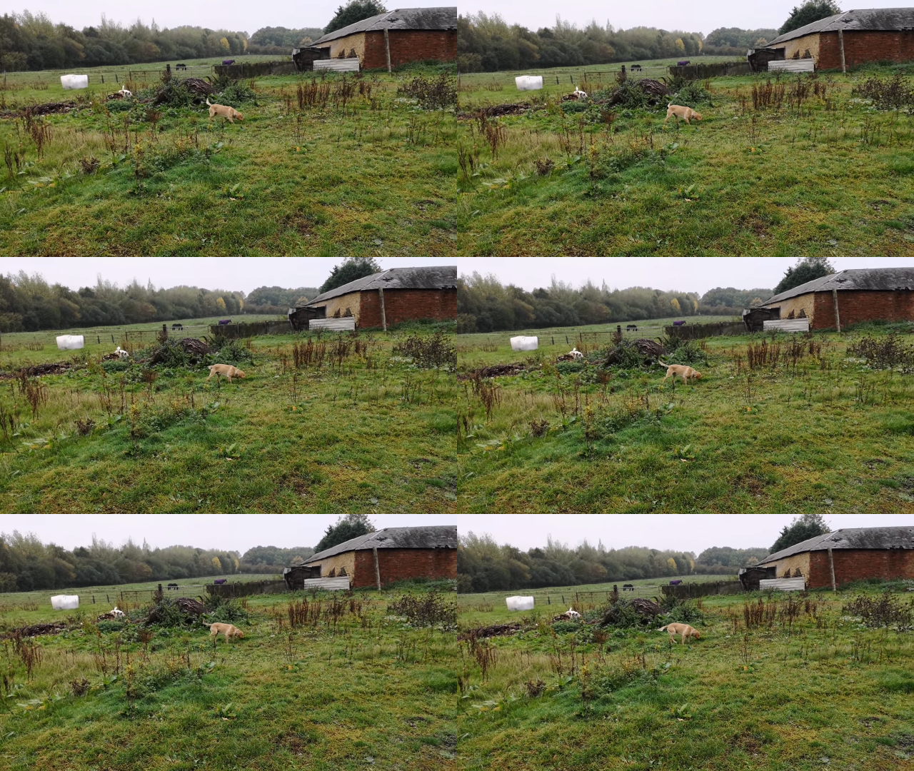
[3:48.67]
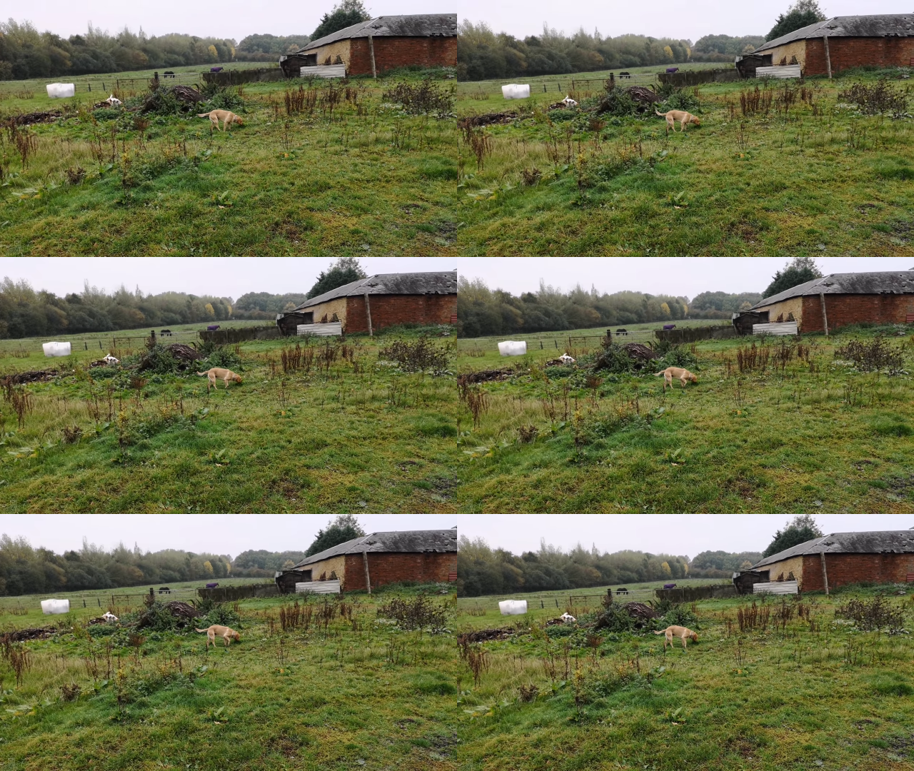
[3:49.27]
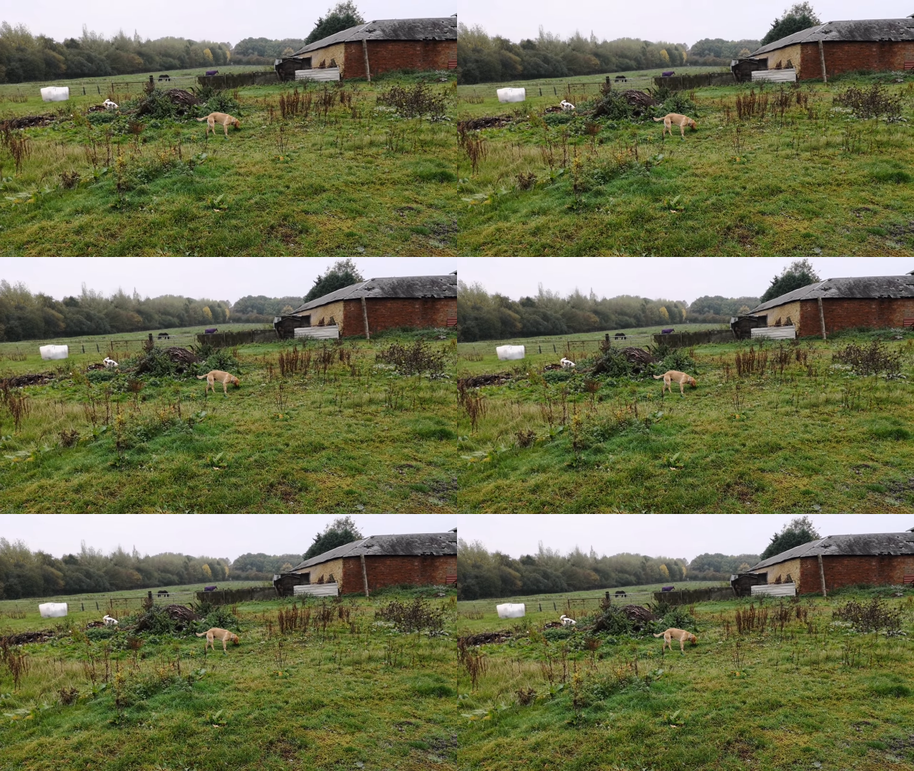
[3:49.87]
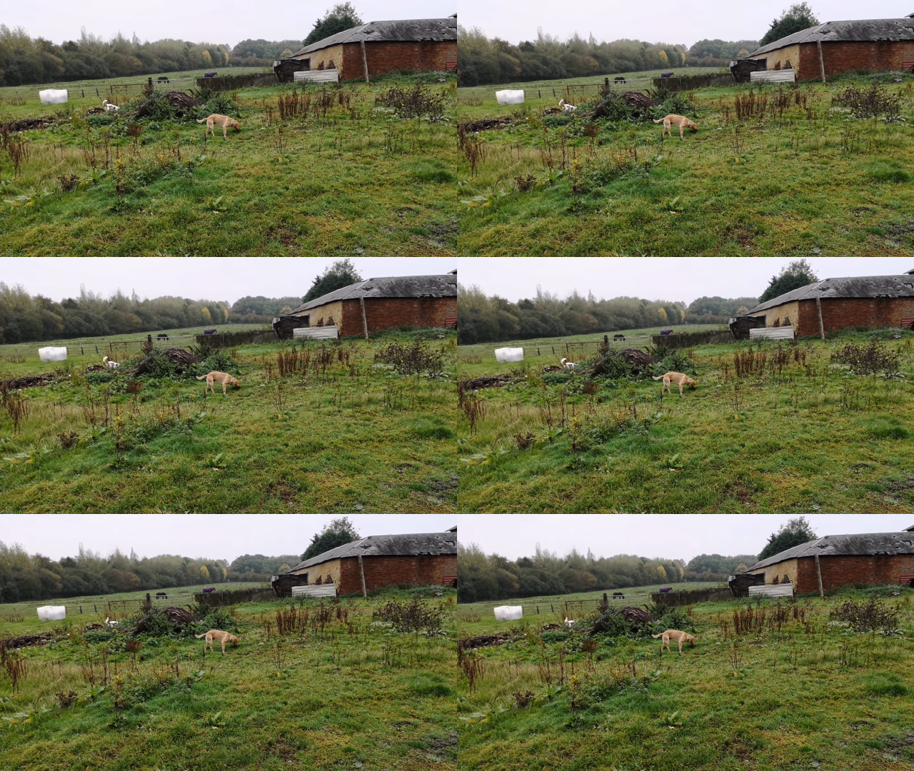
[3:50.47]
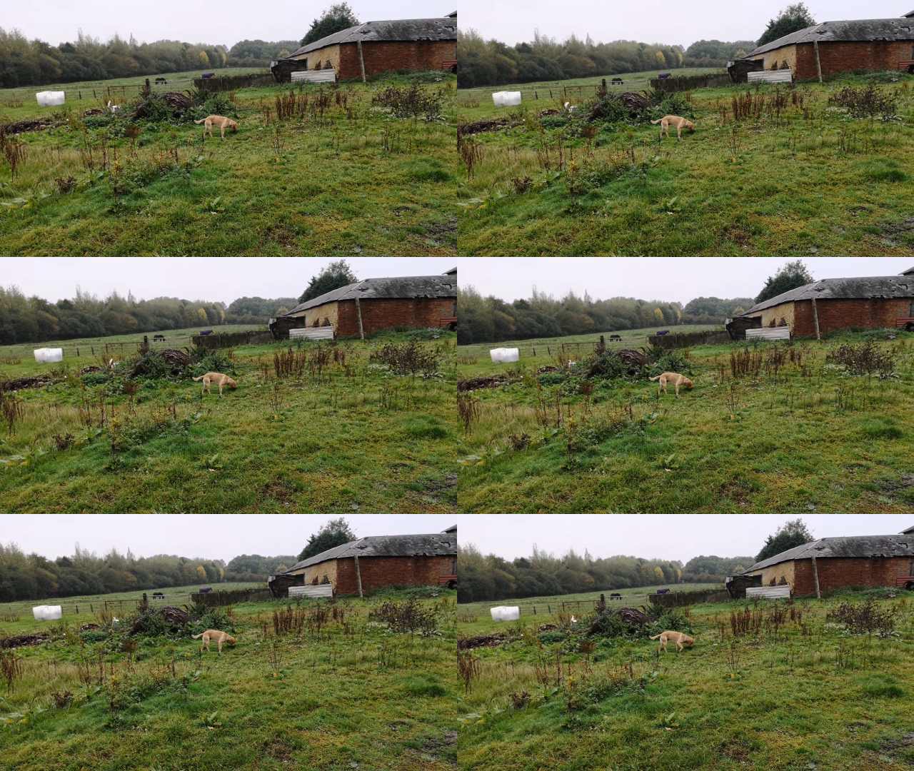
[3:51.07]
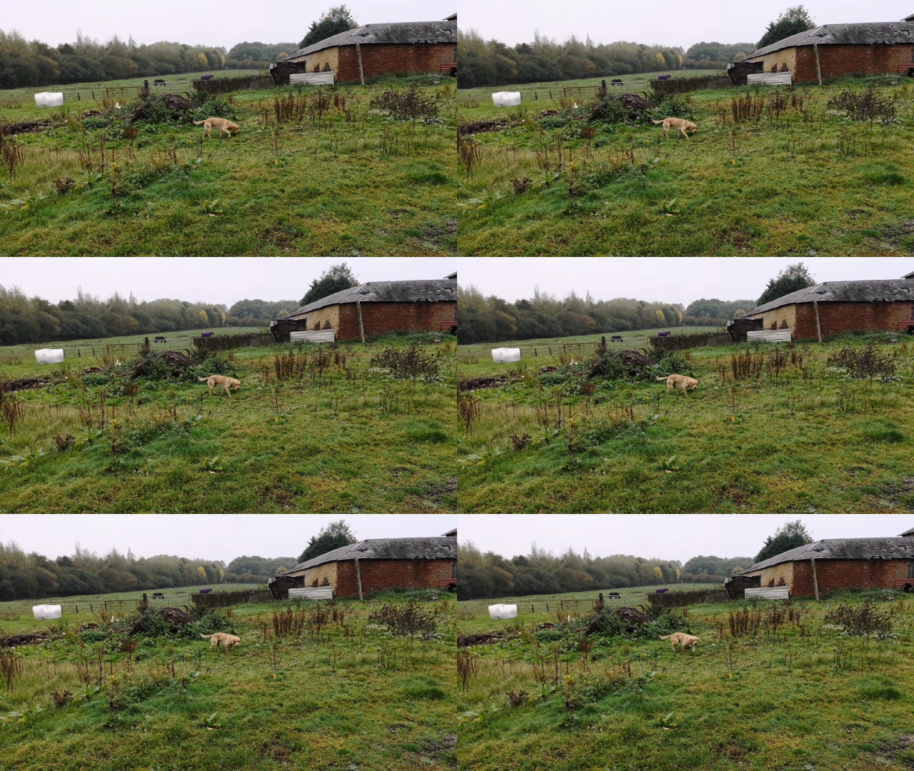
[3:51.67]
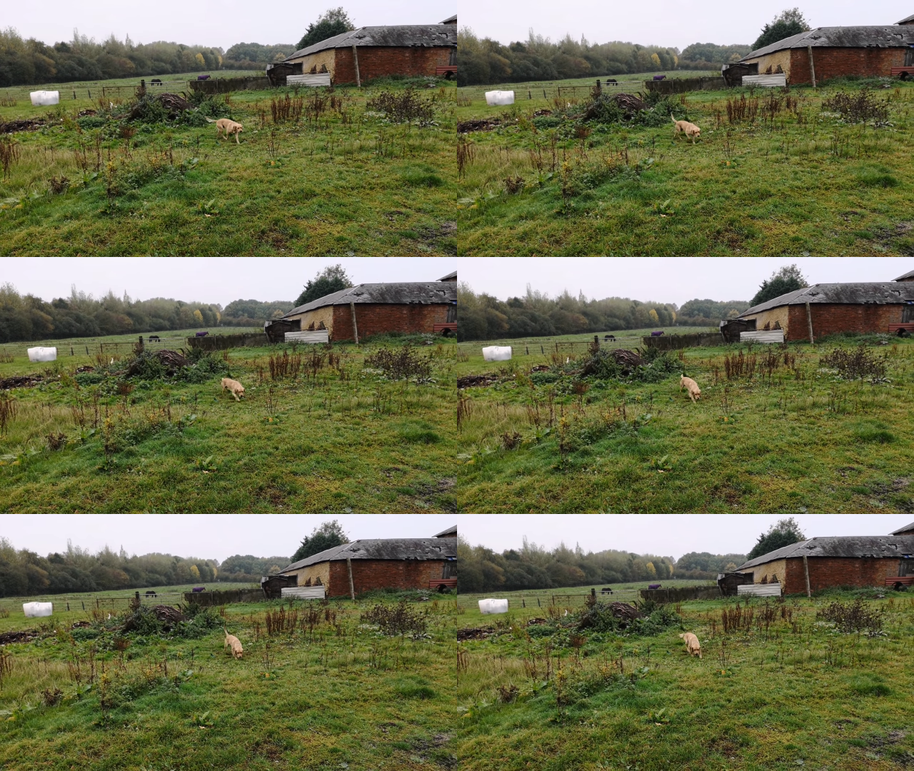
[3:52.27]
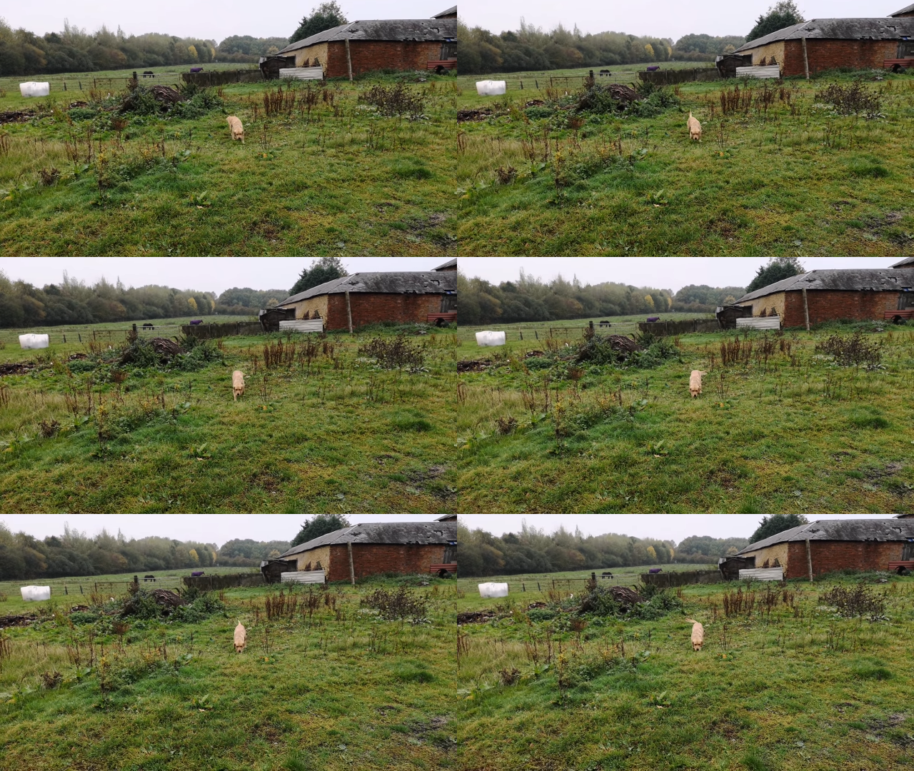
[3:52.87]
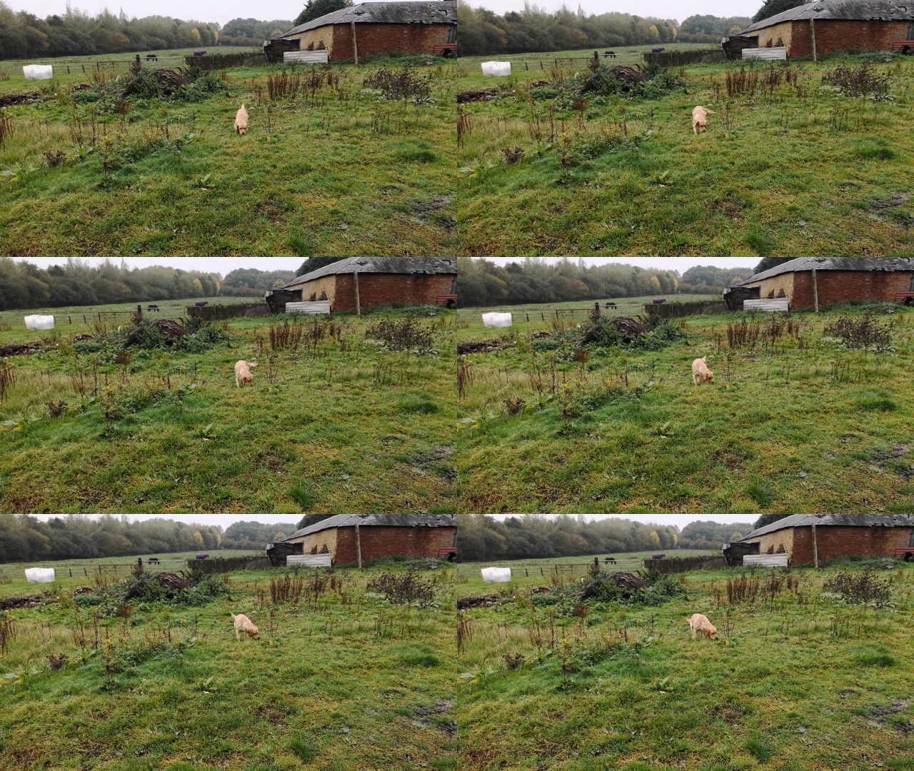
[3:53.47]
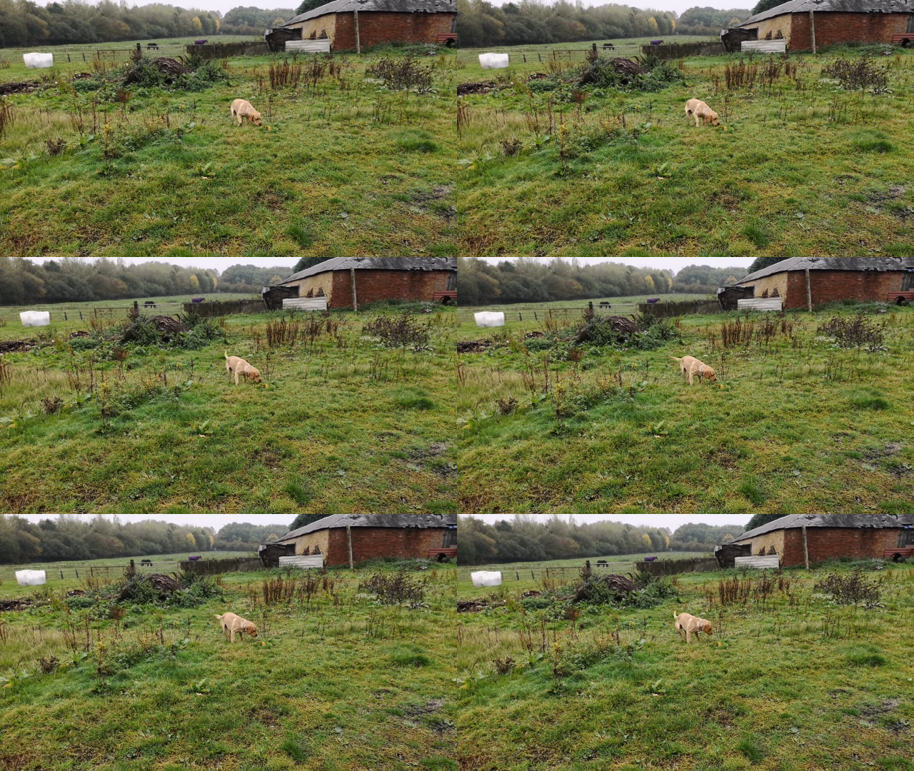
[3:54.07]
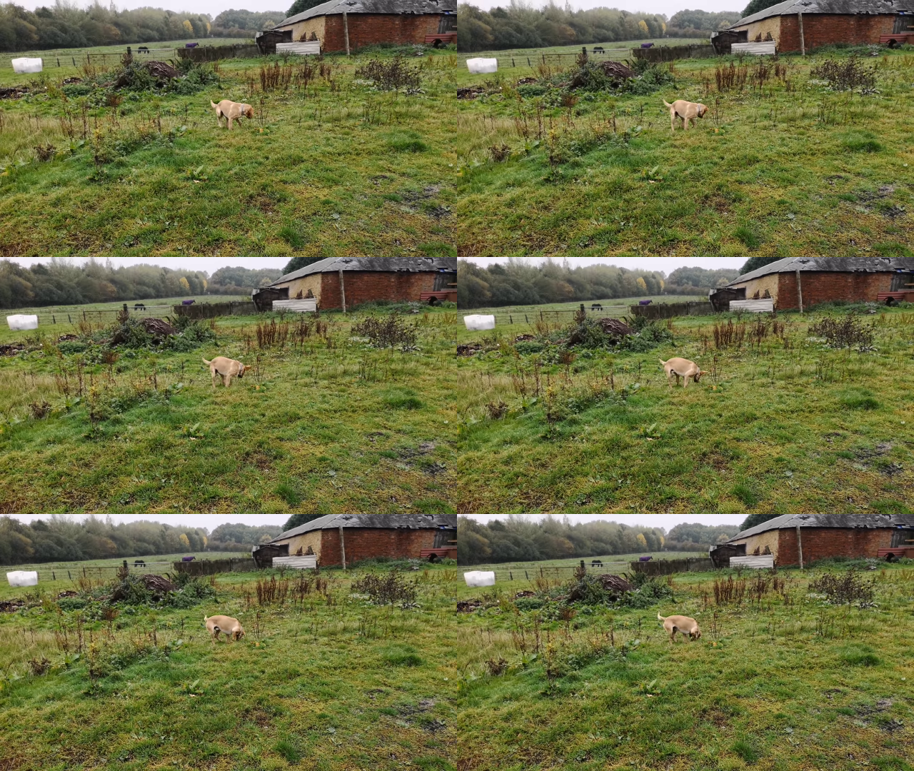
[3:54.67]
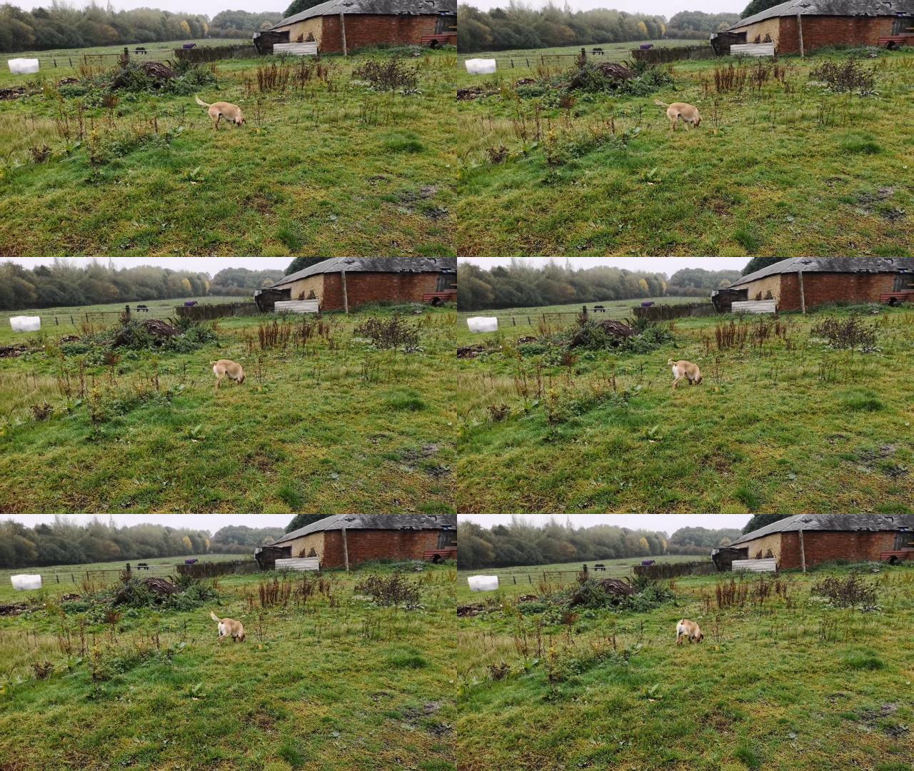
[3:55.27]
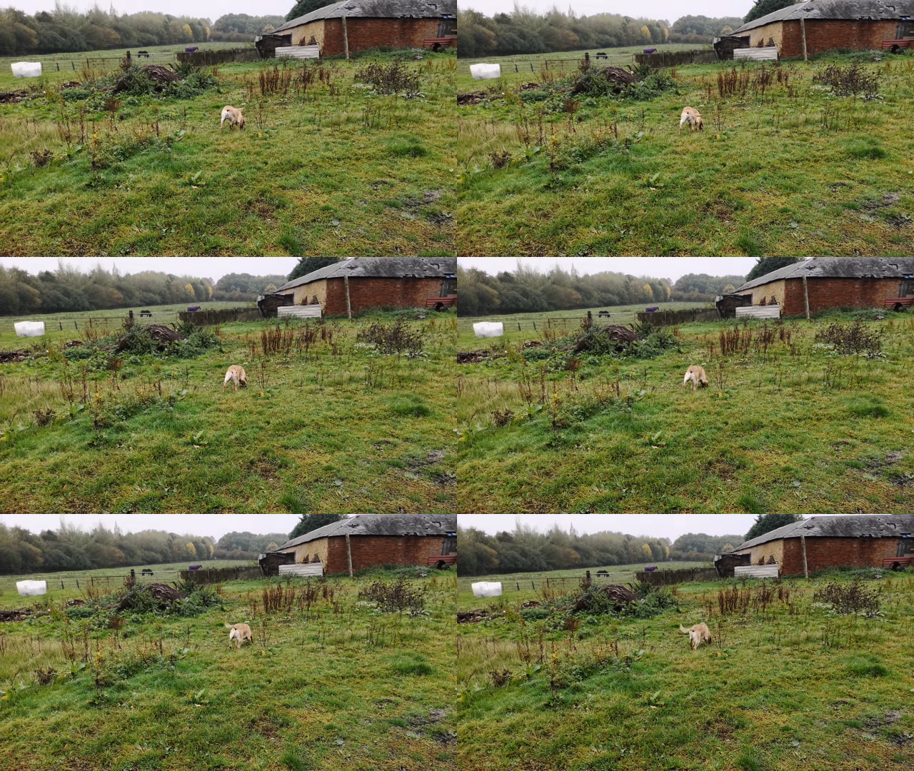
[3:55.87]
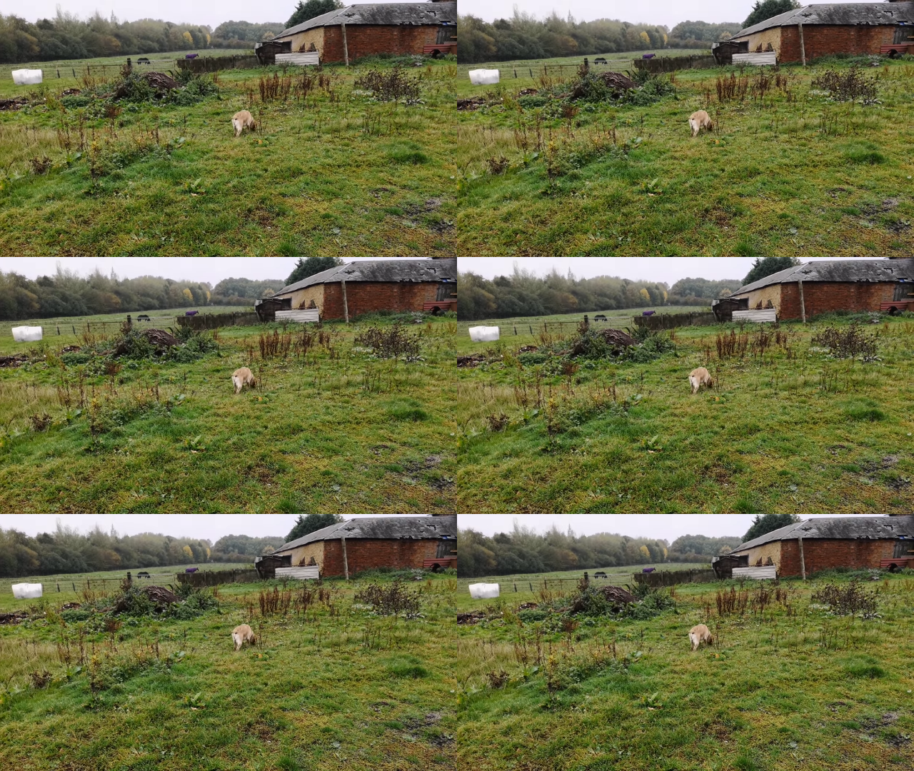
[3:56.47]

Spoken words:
[unreadable: no face in view]